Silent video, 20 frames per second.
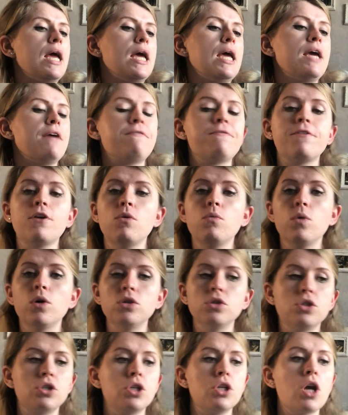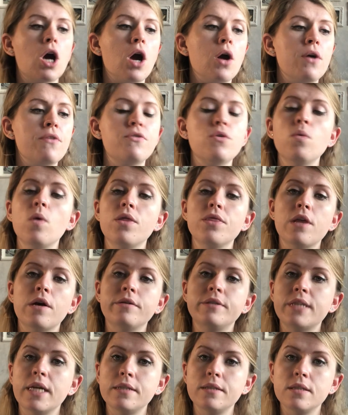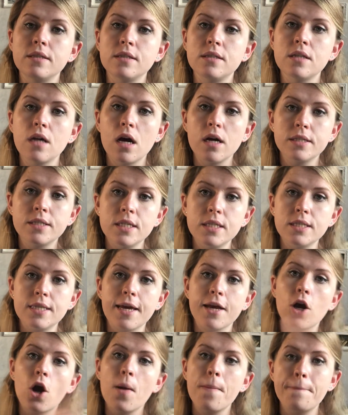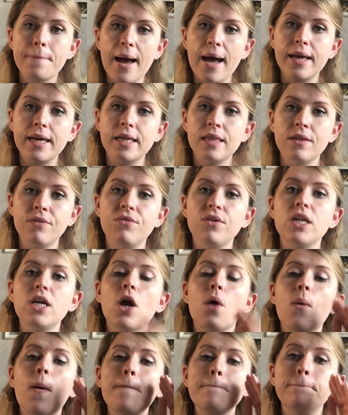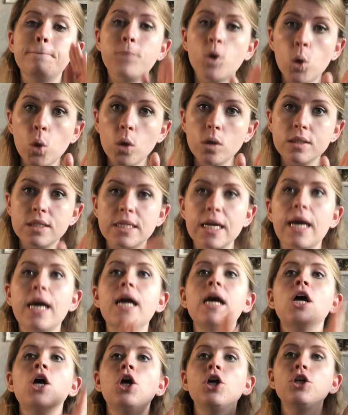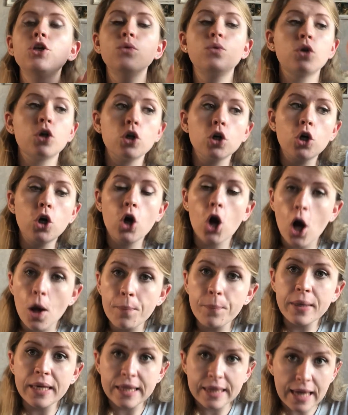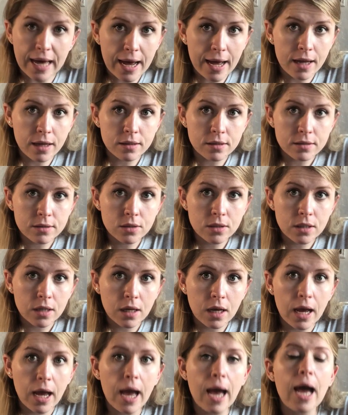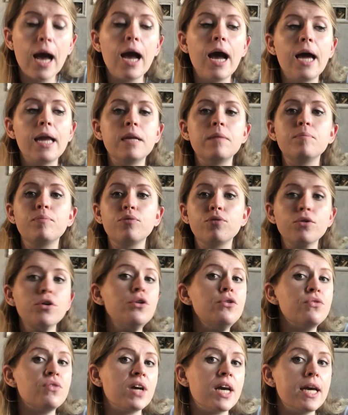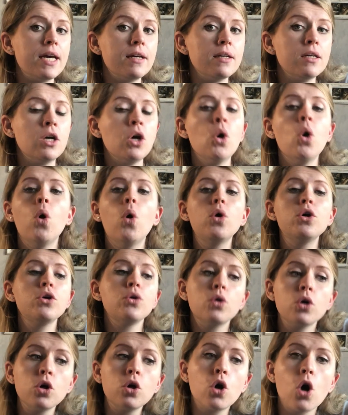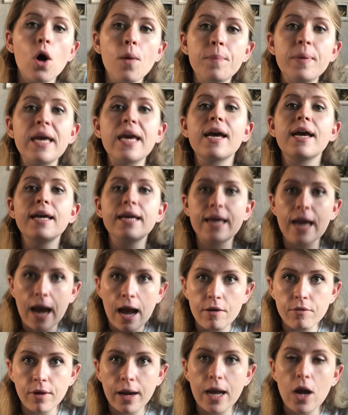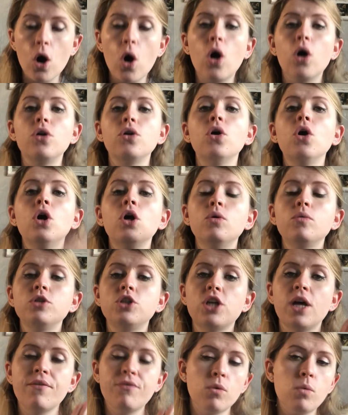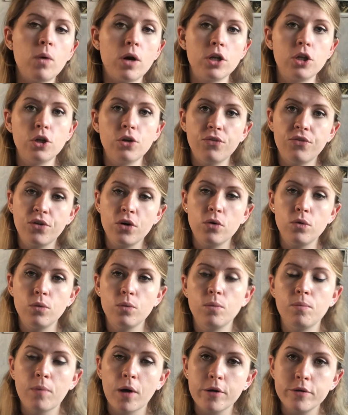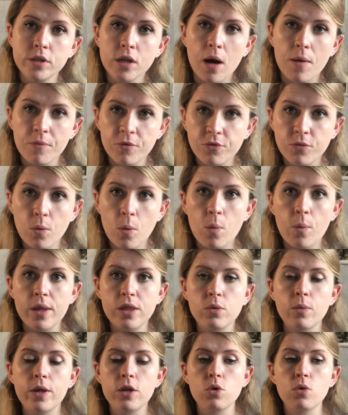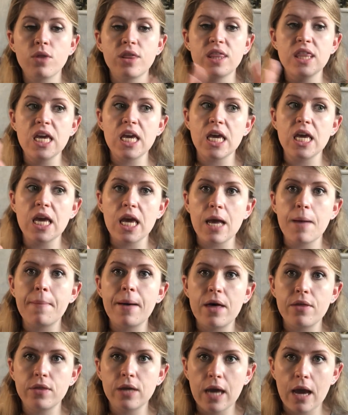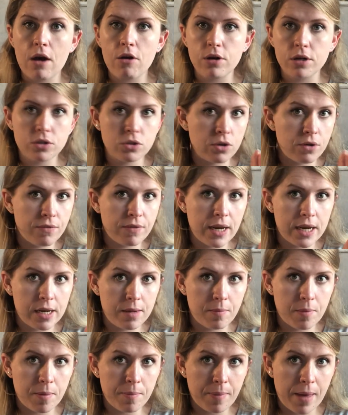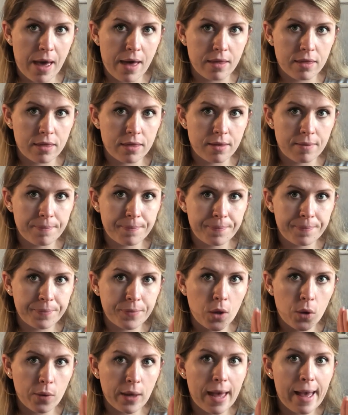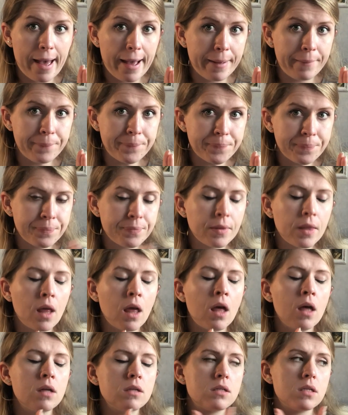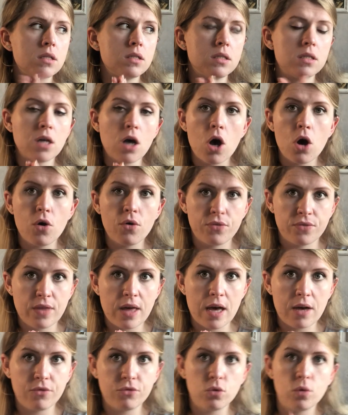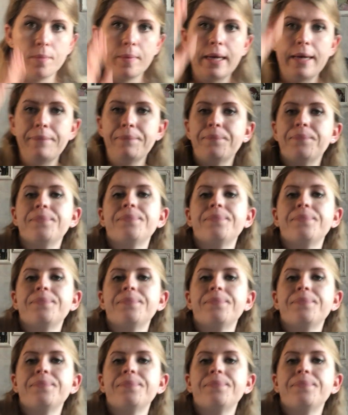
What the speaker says: If you want to know, if you want those sentence starters, then go back in the video and pause it. You can copy that and improve it, or you can copy it and carry it on, whichever one you feel most comfortable with when you're thinking about the character of Lady Macbeth. Okay, so start off there for me.